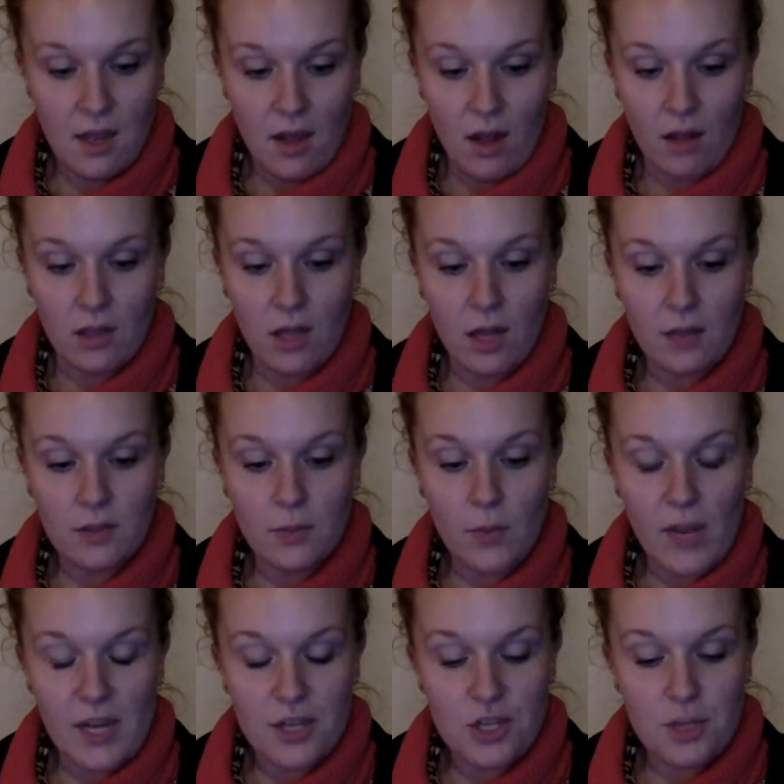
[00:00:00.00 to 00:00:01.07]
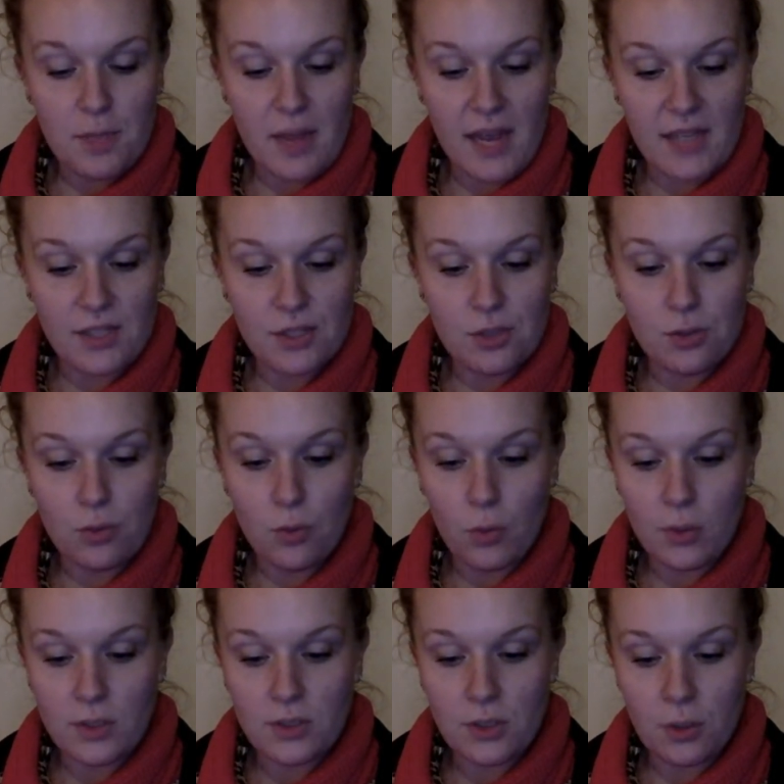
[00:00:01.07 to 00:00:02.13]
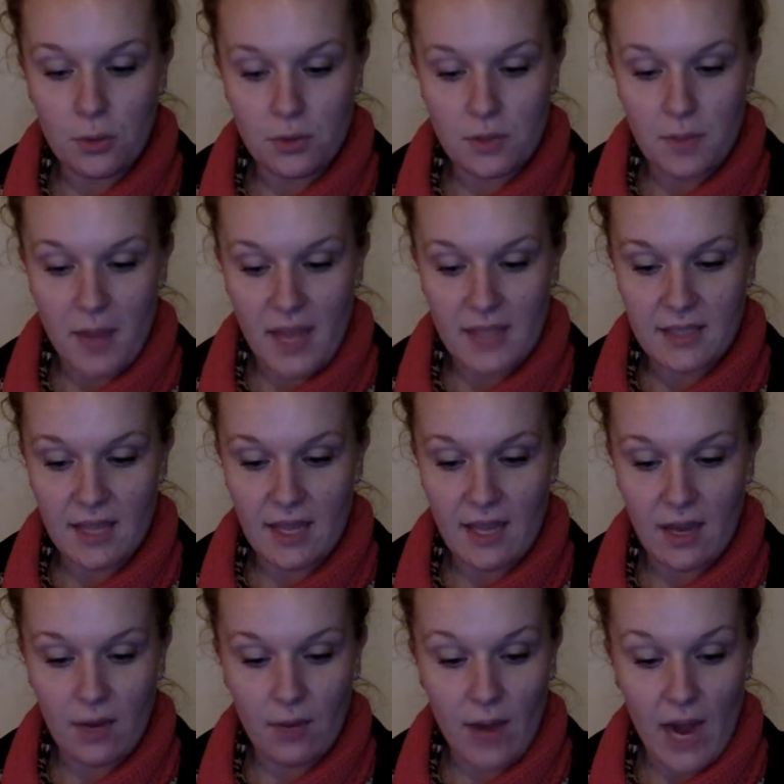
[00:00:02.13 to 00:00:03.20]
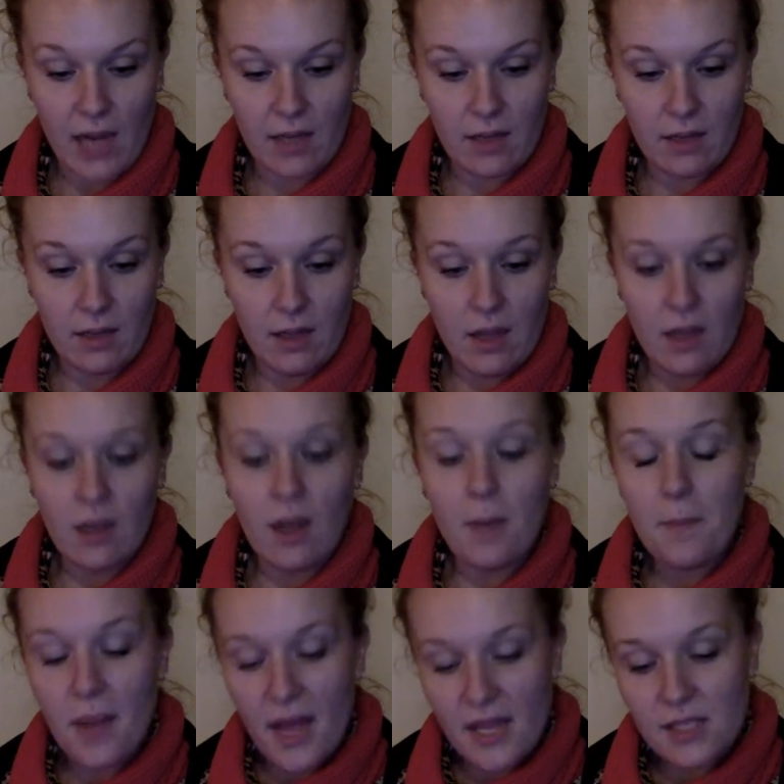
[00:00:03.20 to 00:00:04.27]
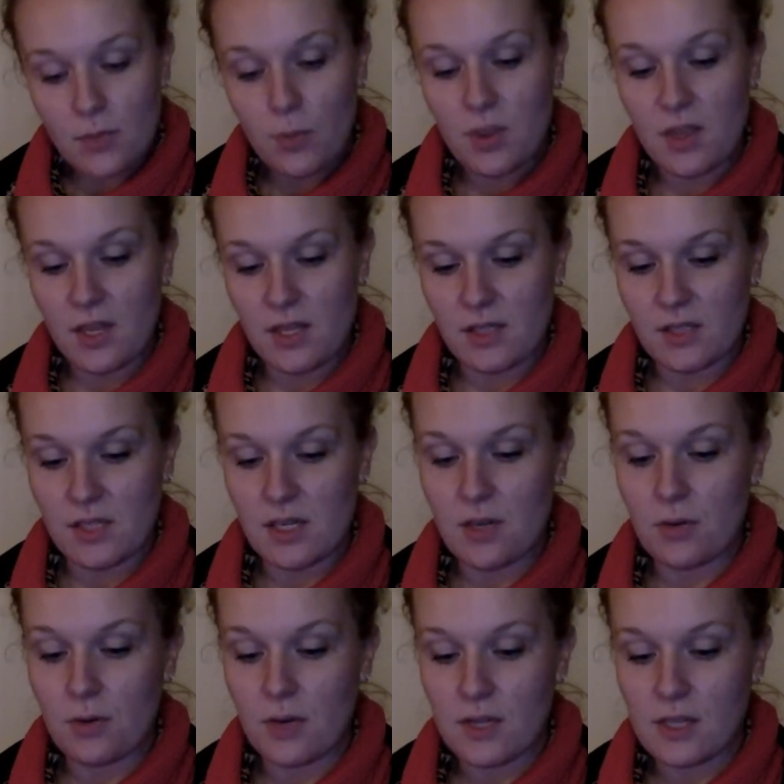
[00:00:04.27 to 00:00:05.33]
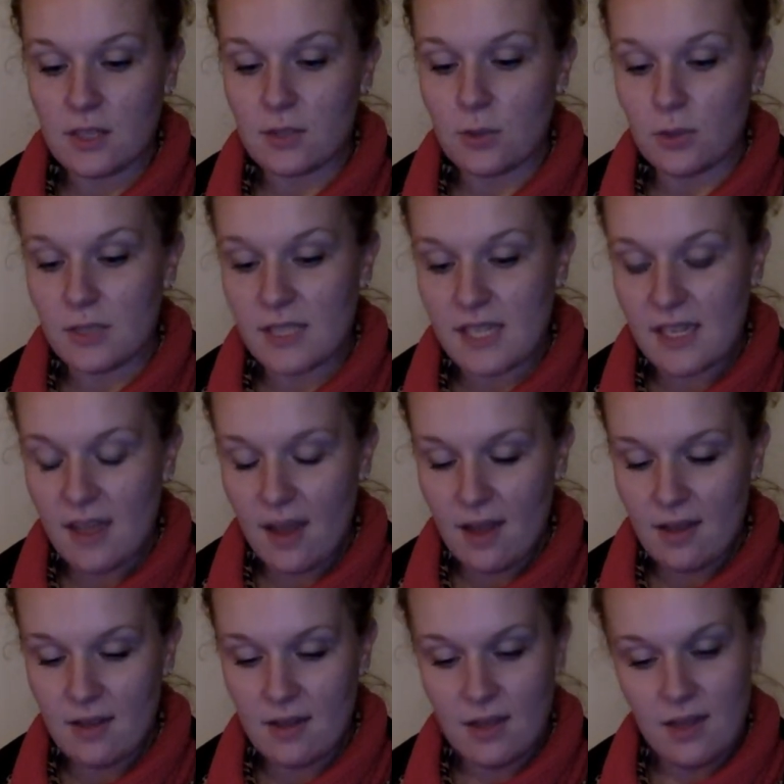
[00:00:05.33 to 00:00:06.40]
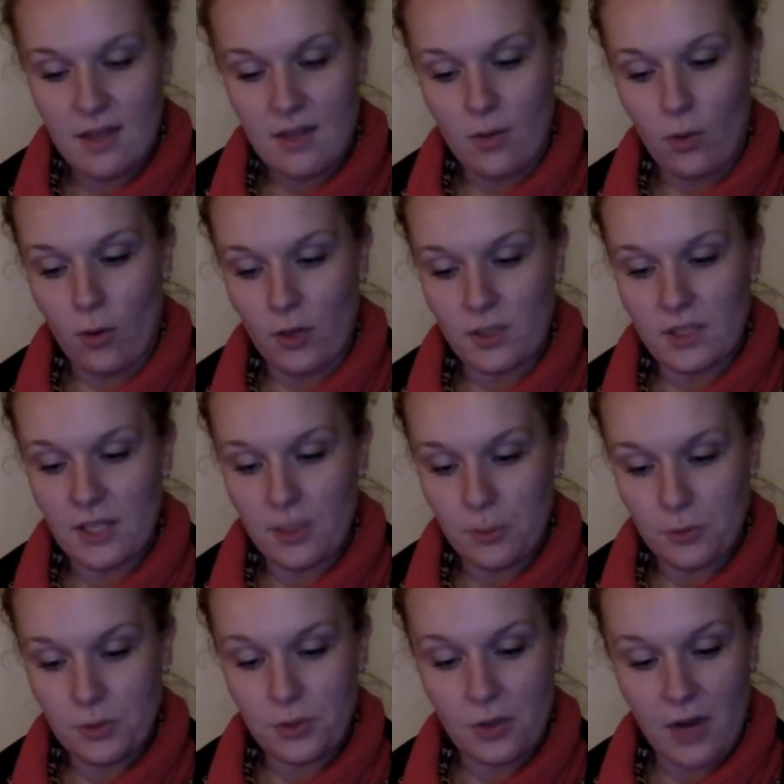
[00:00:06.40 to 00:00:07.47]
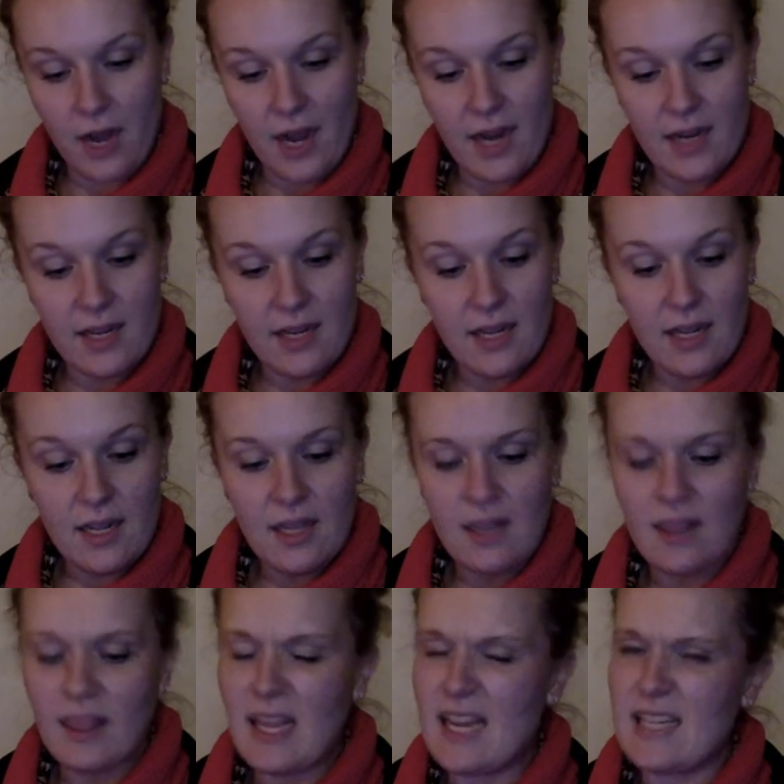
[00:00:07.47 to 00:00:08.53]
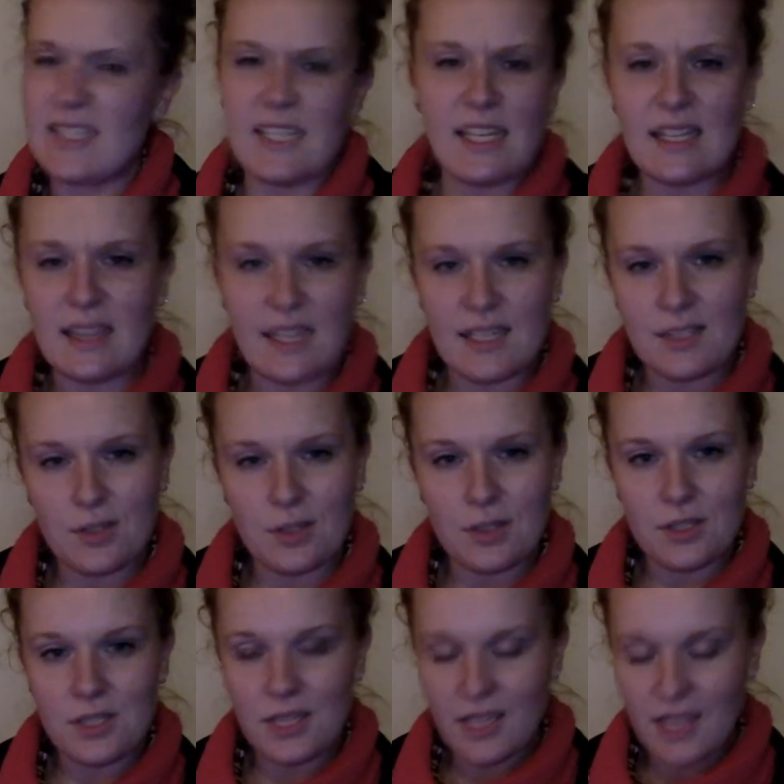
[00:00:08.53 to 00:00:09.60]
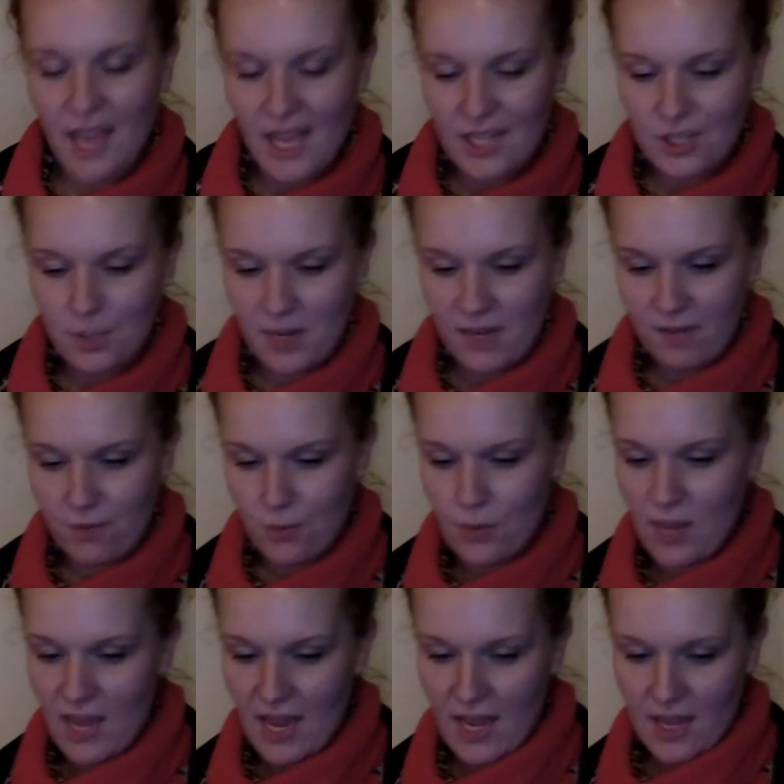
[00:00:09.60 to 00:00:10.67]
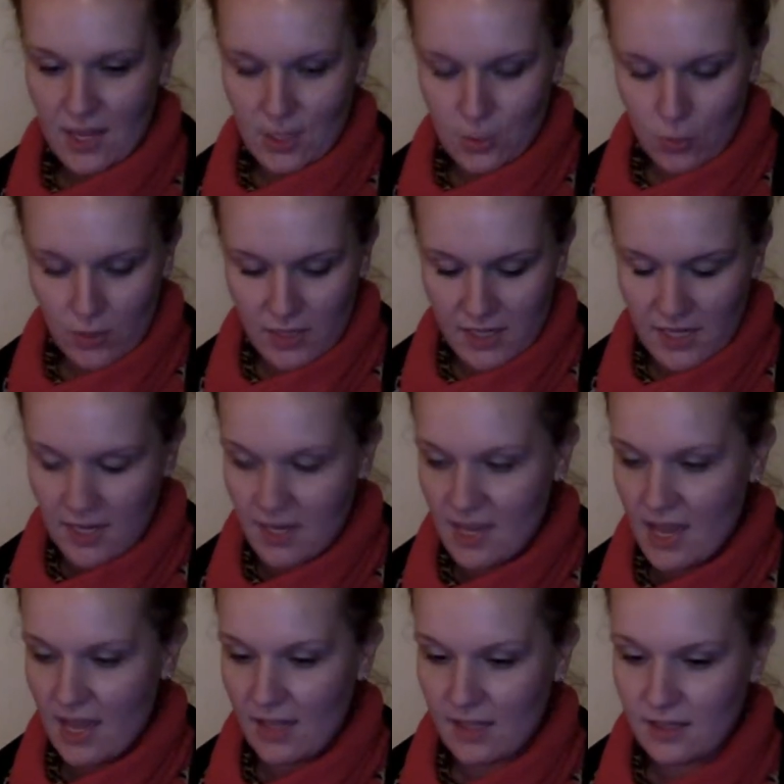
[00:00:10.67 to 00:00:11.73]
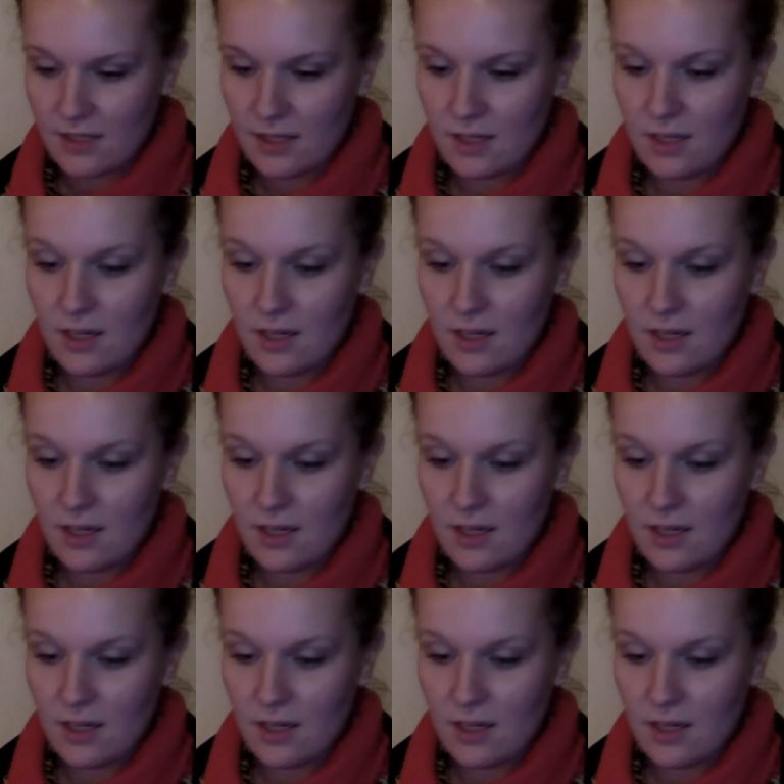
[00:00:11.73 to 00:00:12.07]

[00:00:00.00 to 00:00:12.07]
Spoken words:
Along the way, she passed two horned toads basking on a rock. "Come bask with us, Senorita Tortilla," the horned toads cried. "Lazy lizards, catch me if you can," the tortilla yelled.